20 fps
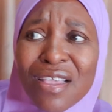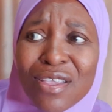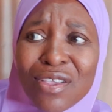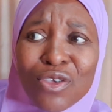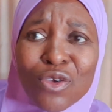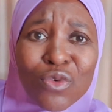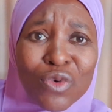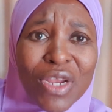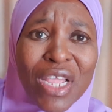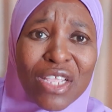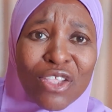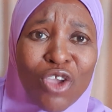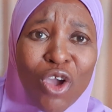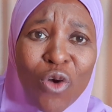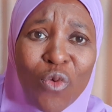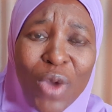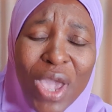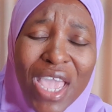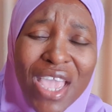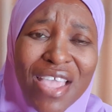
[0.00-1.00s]
you rigged
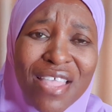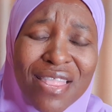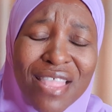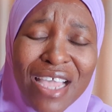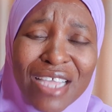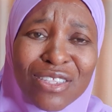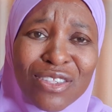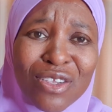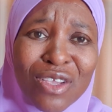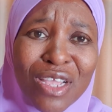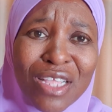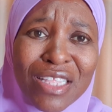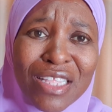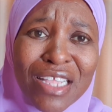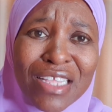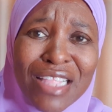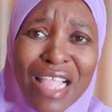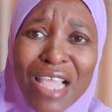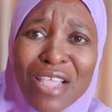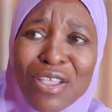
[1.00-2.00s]
your way in
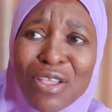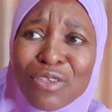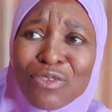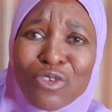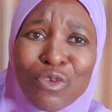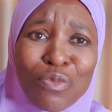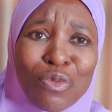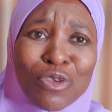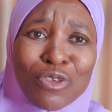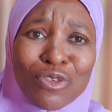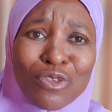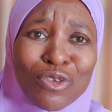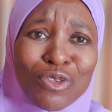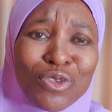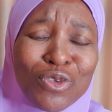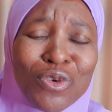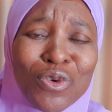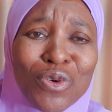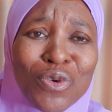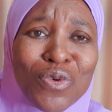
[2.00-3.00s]
that you're supposed to
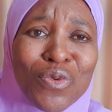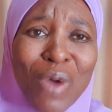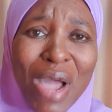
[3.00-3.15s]
do?